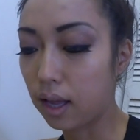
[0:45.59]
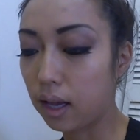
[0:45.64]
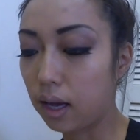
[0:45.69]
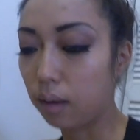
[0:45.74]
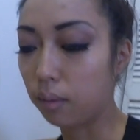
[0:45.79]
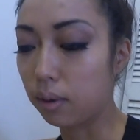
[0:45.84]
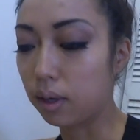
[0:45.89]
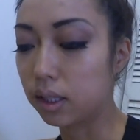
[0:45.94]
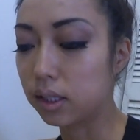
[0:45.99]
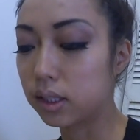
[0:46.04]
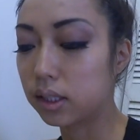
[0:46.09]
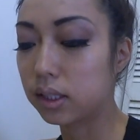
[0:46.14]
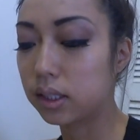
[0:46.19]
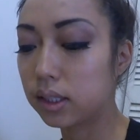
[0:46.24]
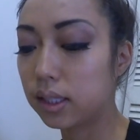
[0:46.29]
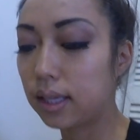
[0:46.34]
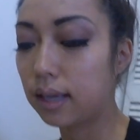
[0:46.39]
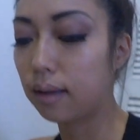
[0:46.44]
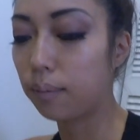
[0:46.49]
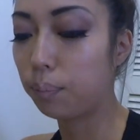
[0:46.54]
And I'm gonna
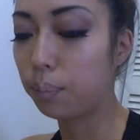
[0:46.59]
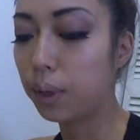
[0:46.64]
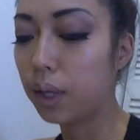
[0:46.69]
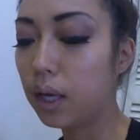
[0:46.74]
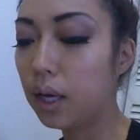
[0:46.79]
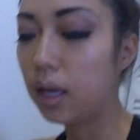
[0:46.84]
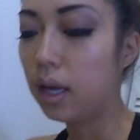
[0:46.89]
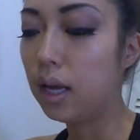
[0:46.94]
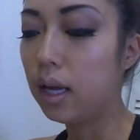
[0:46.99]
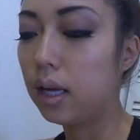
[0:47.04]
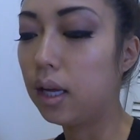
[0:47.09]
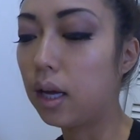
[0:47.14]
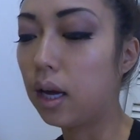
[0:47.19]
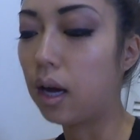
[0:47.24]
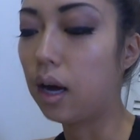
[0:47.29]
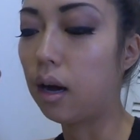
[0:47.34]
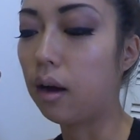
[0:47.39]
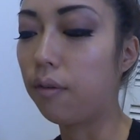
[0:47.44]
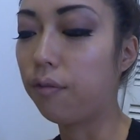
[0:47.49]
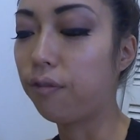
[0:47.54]
skip
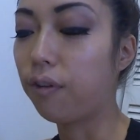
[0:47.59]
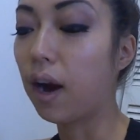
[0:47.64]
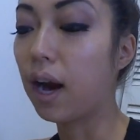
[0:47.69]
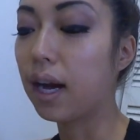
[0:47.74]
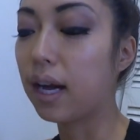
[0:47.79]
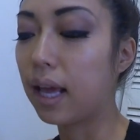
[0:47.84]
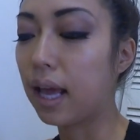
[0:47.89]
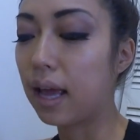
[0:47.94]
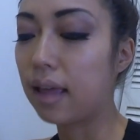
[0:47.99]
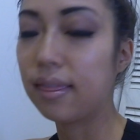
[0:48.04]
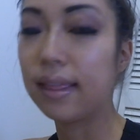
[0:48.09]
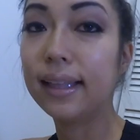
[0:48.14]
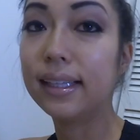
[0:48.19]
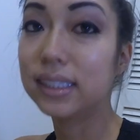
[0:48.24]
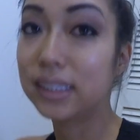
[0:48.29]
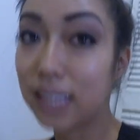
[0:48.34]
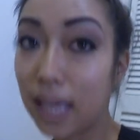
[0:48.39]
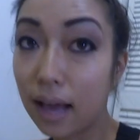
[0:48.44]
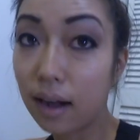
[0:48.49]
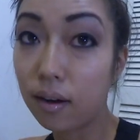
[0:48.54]
uh, Friday and then
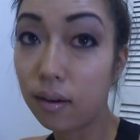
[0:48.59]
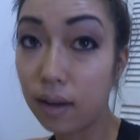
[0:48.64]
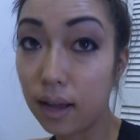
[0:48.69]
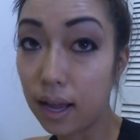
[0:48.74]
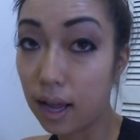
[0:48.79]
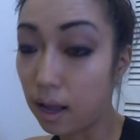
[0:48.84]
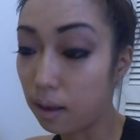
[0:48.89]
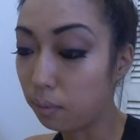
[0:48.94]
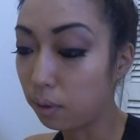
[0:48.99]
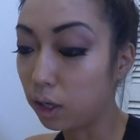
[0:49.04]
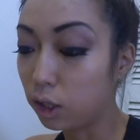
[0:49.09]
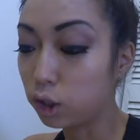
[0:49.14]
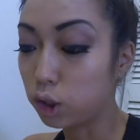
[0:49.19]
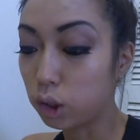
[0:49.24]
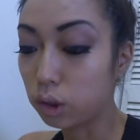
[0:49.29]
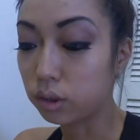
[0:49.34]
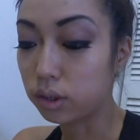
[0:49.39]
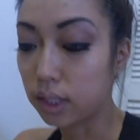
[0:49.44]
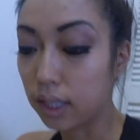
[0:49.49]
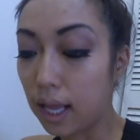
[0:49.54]
Saturday I'm gonna
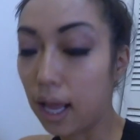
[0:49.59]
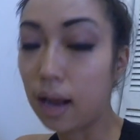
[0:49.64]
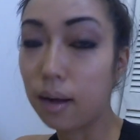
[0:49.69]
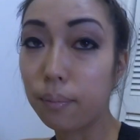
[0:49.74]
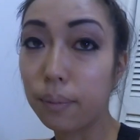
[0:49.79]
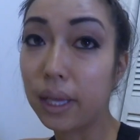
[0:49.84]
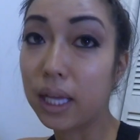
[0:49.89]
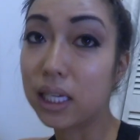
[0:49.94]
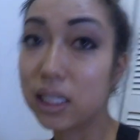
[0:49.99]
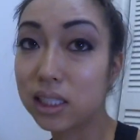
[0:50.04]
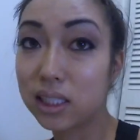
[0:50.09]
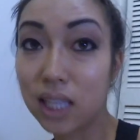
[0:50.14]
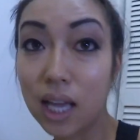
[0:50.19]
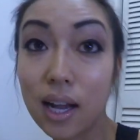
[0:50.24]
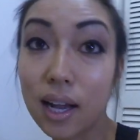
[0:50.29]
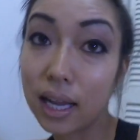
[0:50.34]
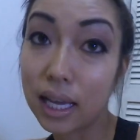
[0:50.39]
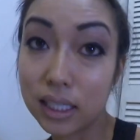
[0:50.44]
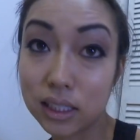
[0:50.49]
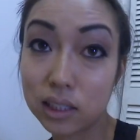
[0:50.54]
juice again because
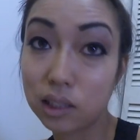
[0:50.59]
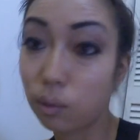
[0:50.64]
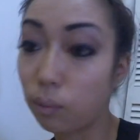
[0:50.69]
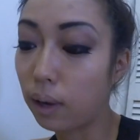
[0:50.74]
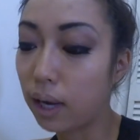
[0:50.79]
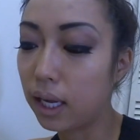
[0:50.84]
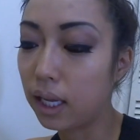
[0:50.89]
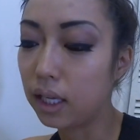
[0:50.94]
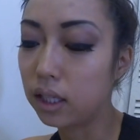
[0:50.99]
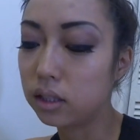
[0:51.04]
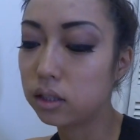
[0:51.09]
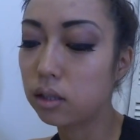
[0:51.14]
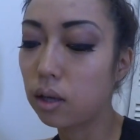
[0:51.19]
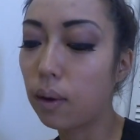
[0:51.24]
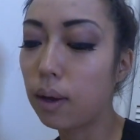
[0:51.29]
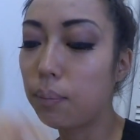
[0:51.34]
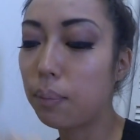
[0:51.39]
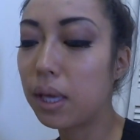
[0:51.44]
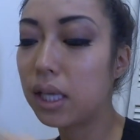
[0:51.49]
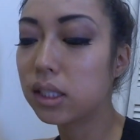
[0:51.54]
Sunday is the wedding. So
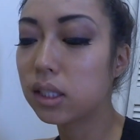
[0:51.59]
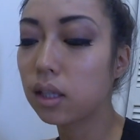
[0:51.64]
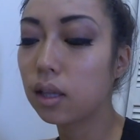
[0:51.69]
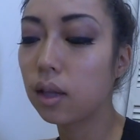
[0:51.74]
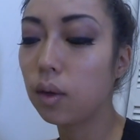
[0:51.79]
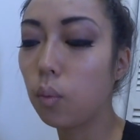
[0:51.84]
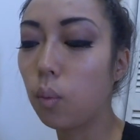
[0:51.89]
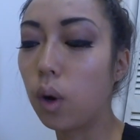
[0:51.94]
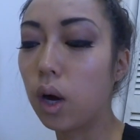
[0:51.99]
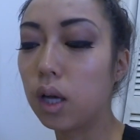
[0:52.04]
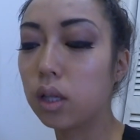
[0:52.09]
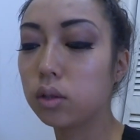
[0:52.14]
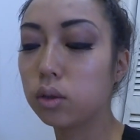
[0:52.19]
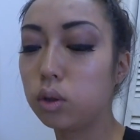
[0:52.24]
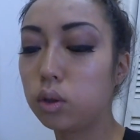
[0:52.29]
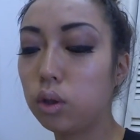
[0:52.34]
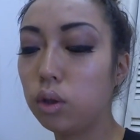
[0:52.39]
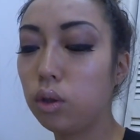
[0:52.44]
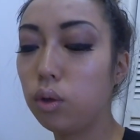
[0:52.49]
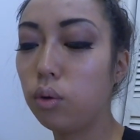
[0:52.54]
I basically want
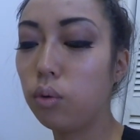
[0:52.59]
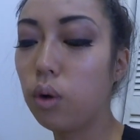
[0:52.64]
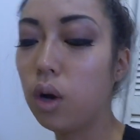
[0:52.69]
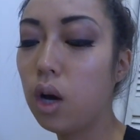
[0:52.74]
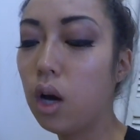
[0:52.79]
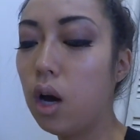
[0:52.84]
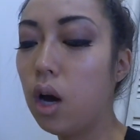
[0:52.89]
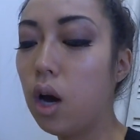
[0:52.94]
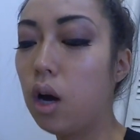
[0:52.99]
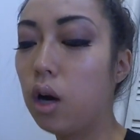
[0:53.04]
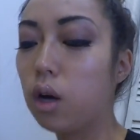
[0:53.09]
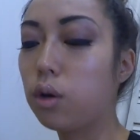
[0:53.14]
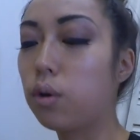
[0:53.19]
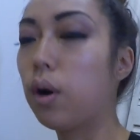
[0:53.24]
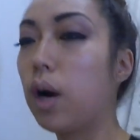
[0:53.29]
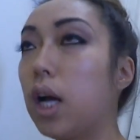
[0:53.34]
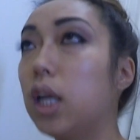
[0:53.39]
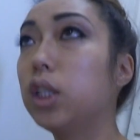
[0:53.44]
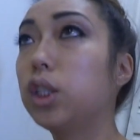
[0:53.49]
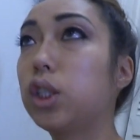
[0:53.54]
to
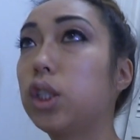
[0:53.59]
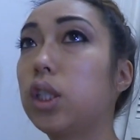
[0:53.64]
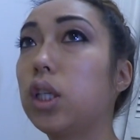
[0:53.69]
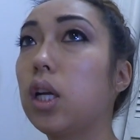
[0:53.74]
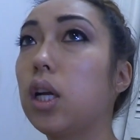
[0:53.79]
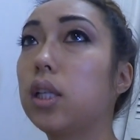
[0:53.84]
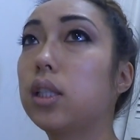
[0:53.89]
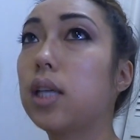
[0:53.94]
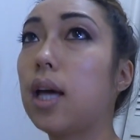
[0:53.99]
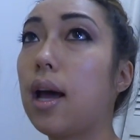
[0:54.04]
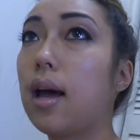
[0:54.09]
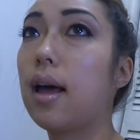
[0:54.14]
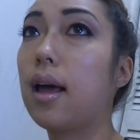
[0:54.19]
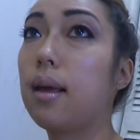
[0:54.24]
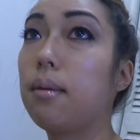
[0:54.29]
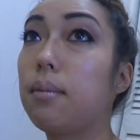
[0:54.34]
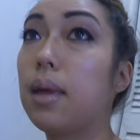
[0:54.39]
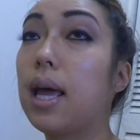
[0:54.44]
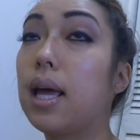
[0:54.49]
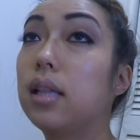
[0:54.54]
crunch
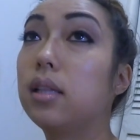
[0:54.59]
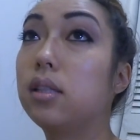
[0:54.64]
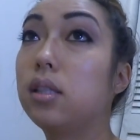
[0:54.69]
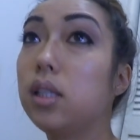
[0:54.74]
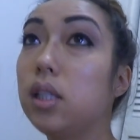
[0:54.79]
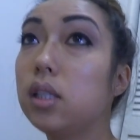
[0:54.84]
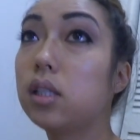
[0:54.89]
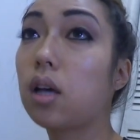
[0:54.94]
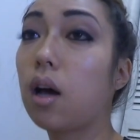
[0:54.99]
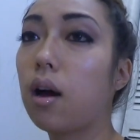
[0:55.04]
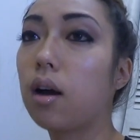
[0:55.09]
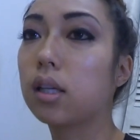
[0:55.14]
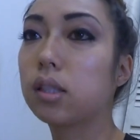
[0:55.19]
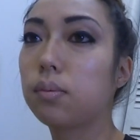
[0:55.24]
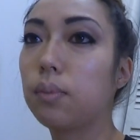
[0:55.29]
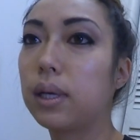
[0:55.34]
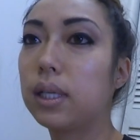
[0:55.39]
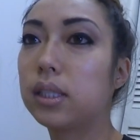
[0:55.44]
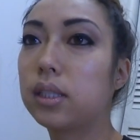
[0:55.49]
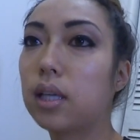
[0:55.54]
time and
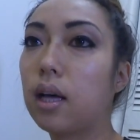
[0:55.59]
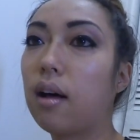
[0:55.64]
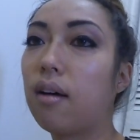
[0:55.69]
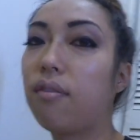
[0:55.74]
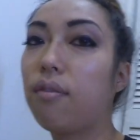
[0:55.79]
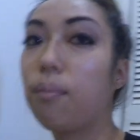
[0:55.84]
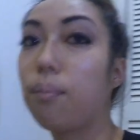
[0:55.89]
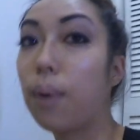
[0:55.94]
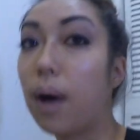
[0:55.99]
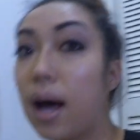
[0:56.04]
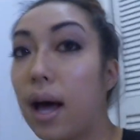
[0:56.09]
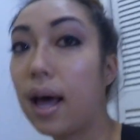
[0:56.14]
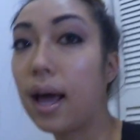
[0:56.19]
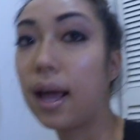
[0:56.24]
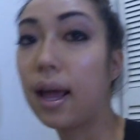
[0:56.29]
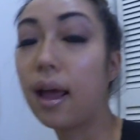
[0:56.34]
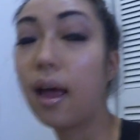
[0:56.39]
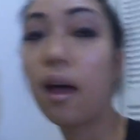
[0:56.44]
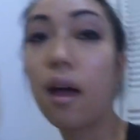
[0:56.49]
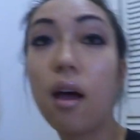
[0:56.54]
detox myself
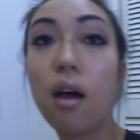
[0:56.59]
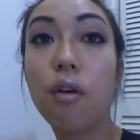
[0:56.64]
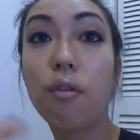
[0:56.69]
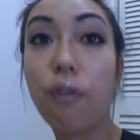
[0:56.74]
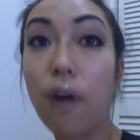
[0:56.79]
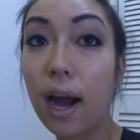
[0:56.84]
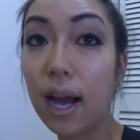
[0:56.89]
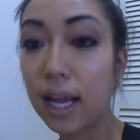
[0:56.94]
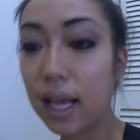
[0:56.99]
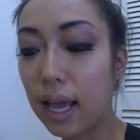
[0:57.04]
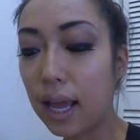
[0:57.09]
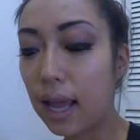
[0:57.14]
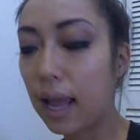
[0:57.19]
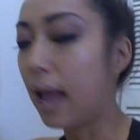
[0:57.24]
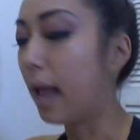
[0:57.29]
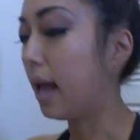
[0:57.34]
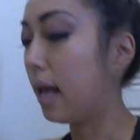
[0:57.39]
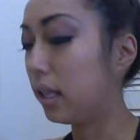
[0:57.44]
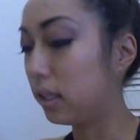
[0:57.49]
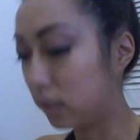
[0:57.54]
by Friday
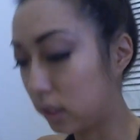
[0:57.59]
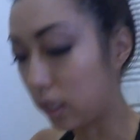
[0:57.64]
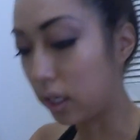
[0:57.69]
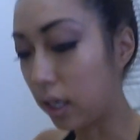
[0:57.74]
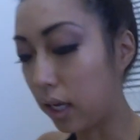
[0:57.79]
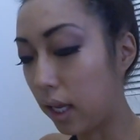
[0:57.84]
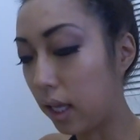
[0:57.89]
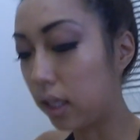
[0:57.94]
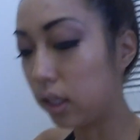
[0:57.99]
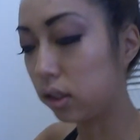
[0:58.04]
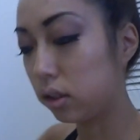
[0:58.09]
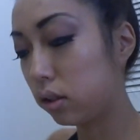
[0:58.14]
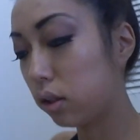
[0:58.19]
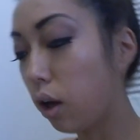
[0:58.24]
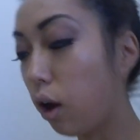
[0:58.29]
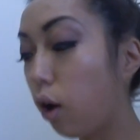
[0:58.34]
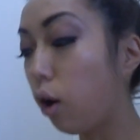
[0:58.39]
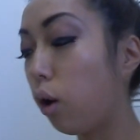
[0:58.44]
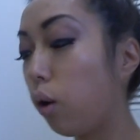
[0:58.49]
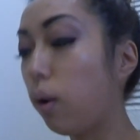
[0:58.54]
and Sunday.
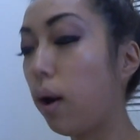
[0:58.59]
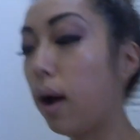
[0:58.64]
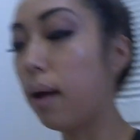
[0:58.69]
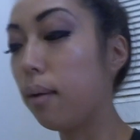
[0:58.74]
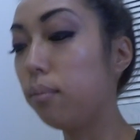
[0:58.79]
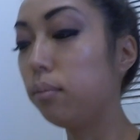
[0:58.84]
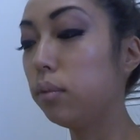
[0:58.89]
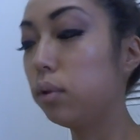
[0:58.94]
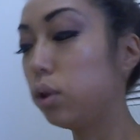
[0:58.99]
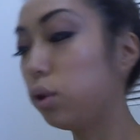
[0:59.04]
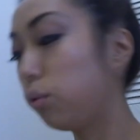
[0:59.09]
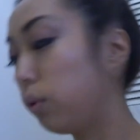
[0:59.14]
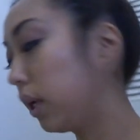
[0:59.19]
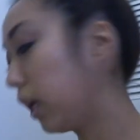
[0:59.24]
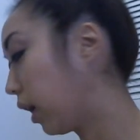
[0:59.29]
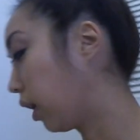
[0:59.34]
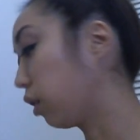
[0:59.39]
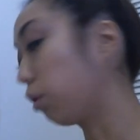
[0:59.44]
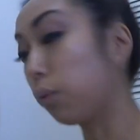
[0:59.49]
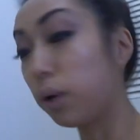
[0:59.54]
So I'm
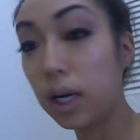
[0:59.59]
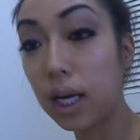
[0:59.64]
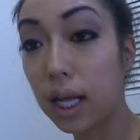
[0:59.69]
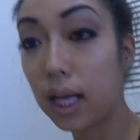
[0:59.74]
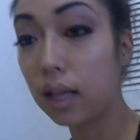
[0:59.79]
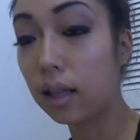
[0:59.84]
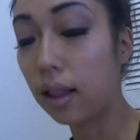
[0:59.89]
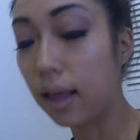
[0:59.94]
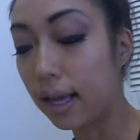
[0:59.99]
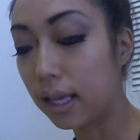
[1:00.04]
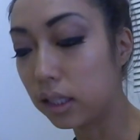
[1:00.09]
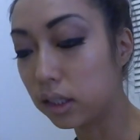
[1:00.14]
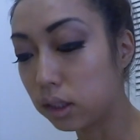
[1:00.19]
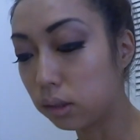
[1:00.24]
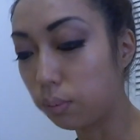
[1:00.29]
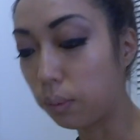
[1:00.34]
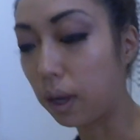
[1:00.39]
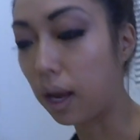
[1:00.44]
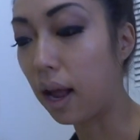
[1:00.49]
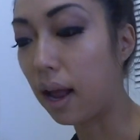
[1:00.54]
doing a three day
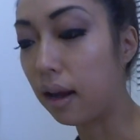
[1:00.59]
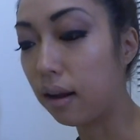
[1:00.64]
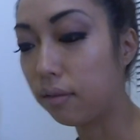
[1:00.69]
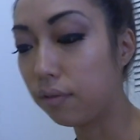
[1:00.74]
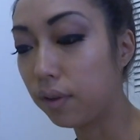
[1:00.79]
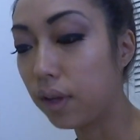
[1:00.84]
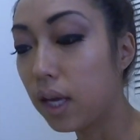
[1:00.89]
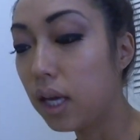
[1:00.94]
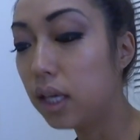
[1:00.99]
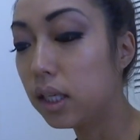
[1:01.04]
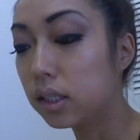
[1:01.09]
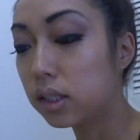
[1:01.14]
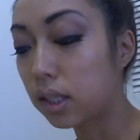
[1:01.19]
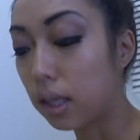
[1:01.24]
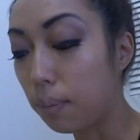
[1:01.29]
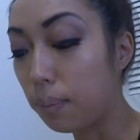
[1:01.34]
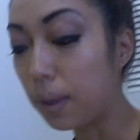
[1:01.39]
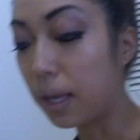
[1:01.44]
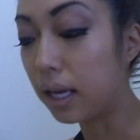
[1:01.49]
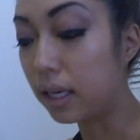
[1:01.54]
cleanse, but kind of
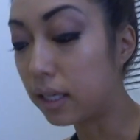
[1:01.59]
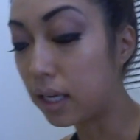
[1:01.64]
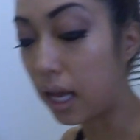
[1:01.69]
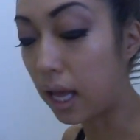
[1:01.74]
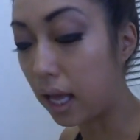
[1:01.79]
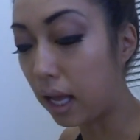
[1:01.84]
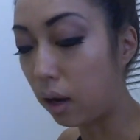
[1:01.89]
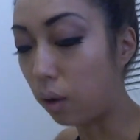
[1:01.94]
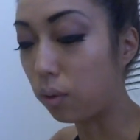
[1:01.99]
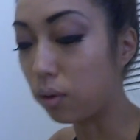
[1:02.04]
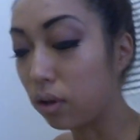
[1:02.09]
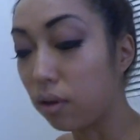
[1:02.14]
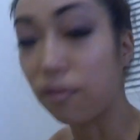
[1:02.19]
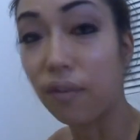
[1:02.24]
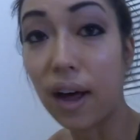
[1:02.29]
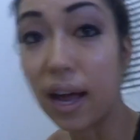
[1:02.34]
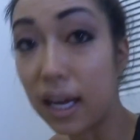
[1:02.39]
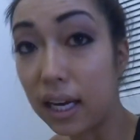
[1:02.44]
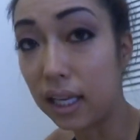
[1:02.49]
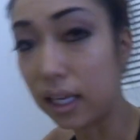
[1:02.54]
skipping a day or
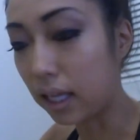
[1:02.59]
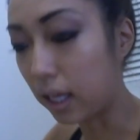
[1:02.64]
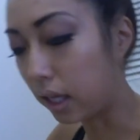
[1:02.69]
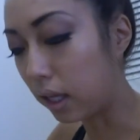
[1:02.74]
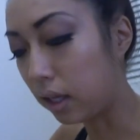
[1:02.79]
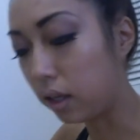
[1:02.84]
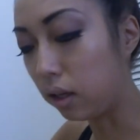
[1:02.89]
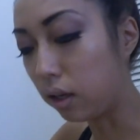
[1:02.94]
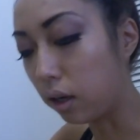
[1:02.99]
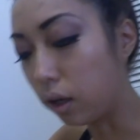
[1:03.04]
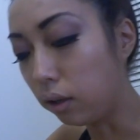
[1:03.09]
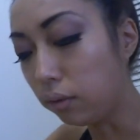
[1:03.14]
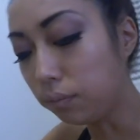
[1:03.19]
dividing it, you know?